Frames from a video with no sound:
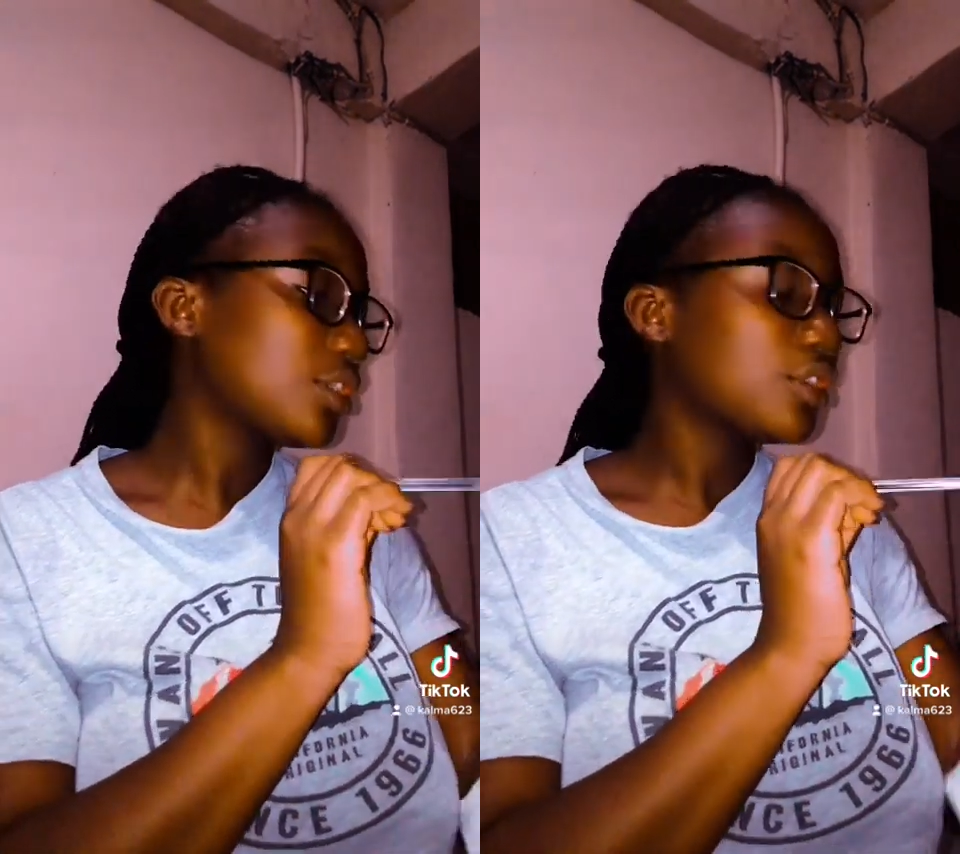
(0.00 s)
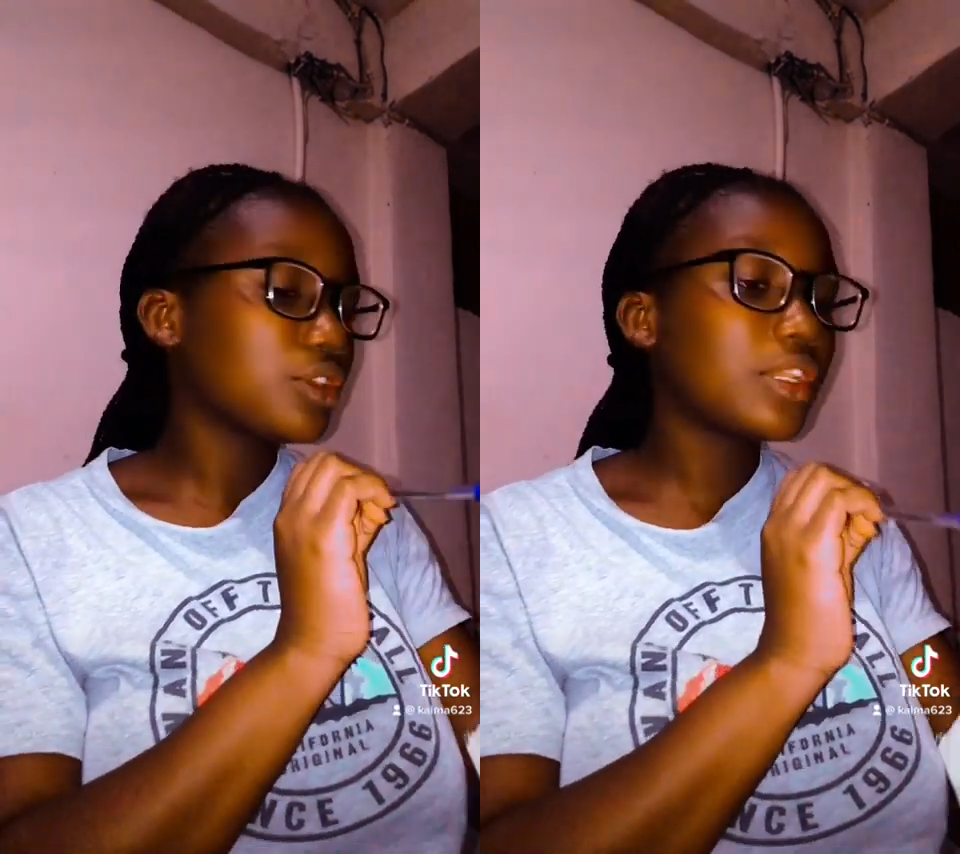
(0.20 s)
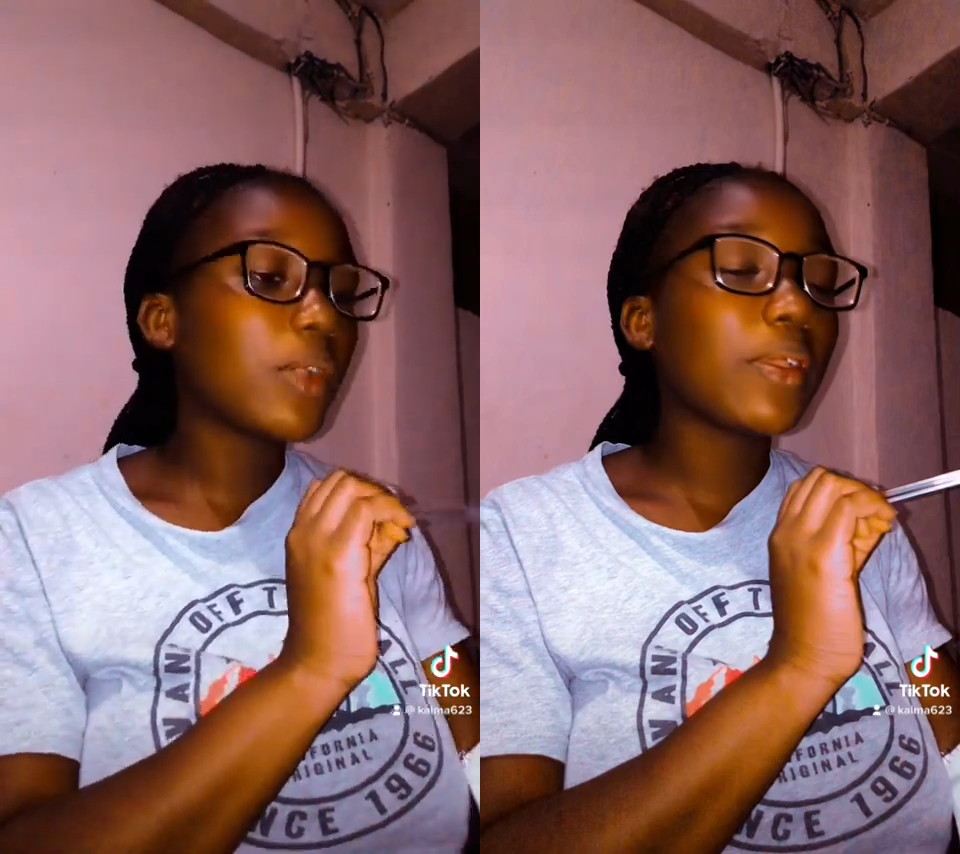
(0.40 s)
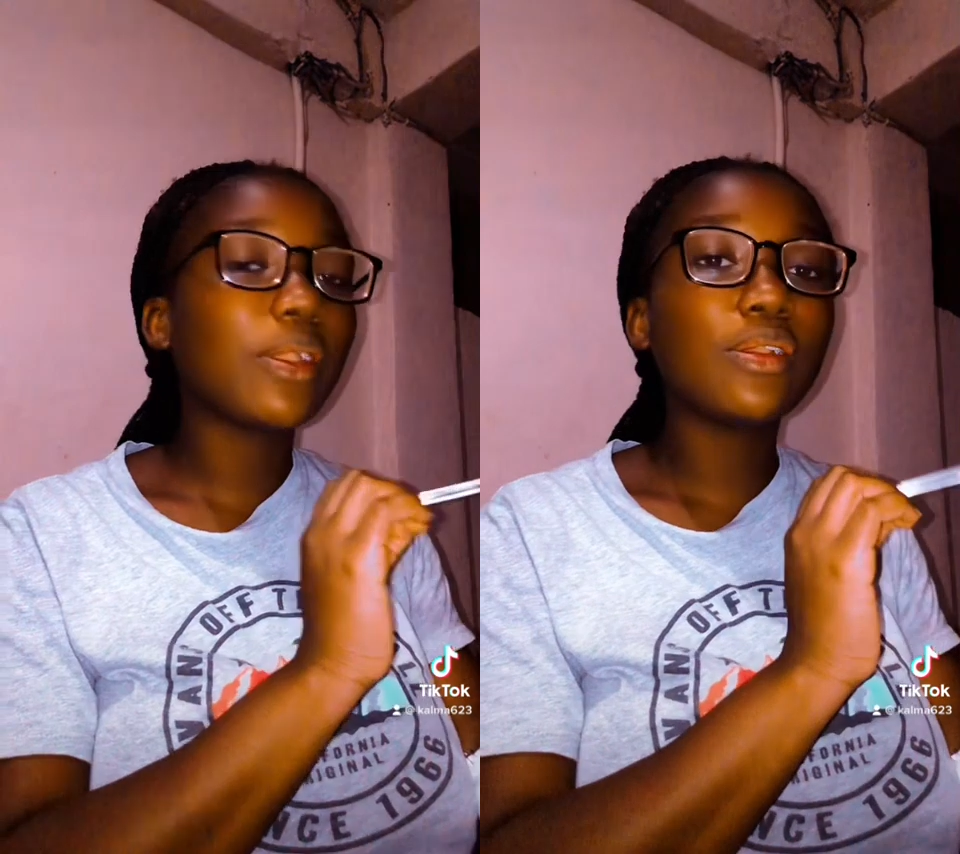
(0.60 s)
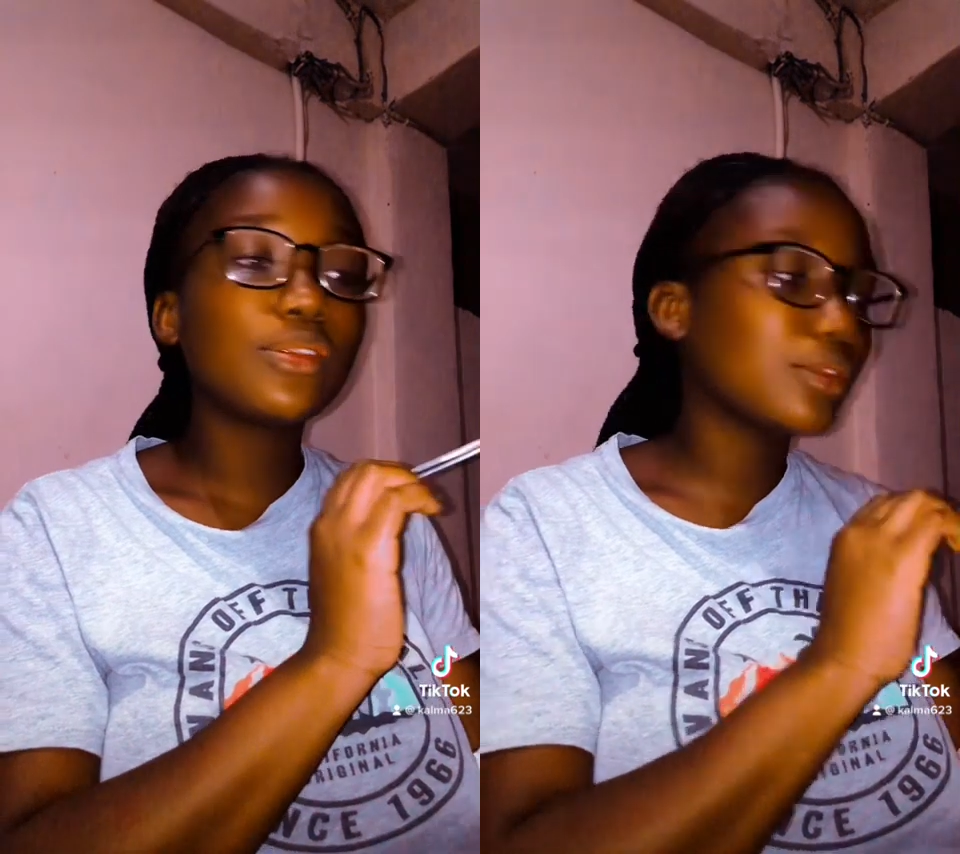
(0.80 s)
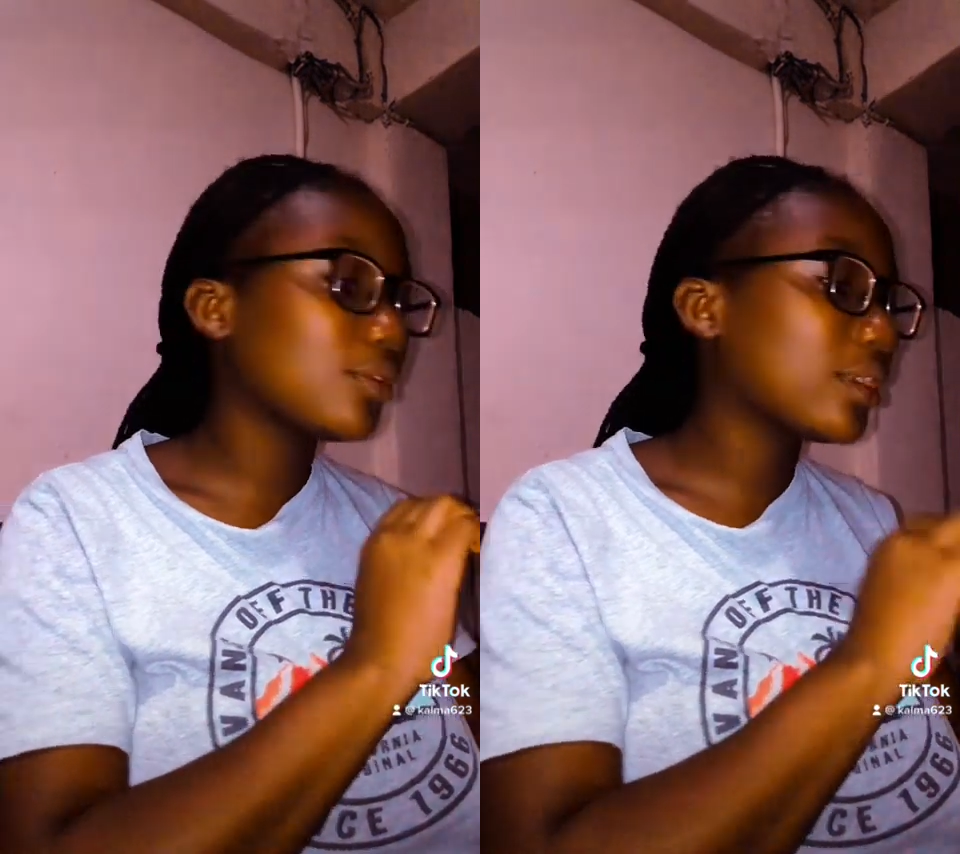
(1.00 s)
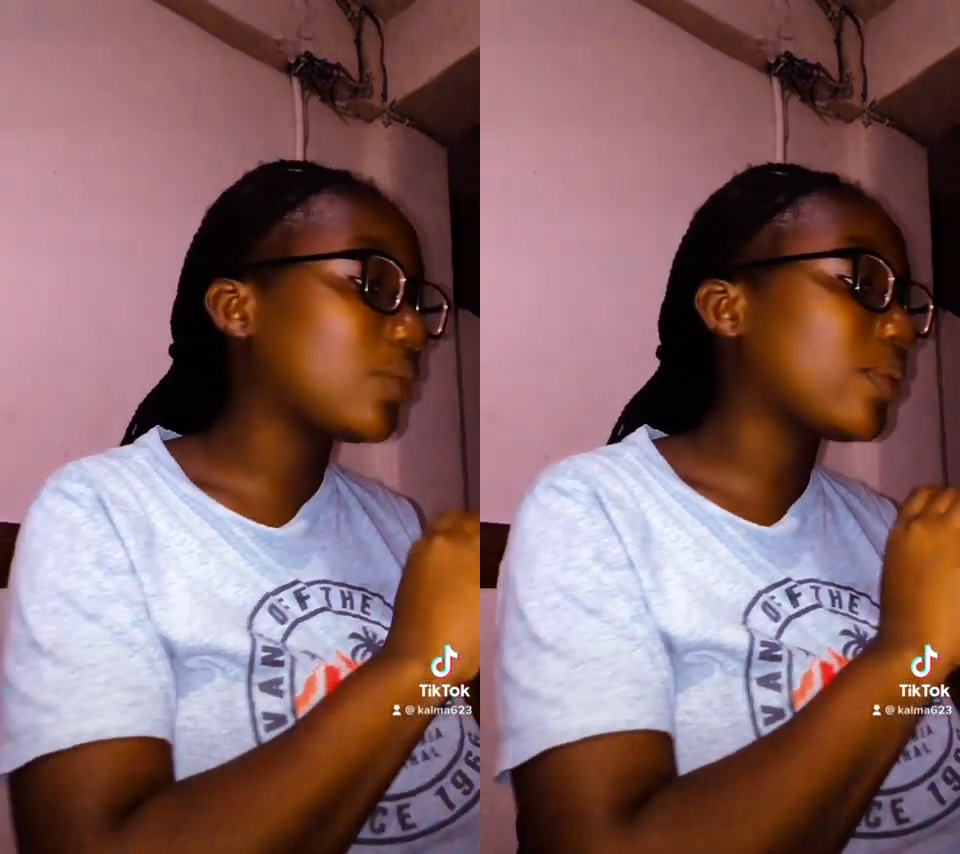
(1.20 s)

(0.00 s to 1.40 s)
So now we're going to look at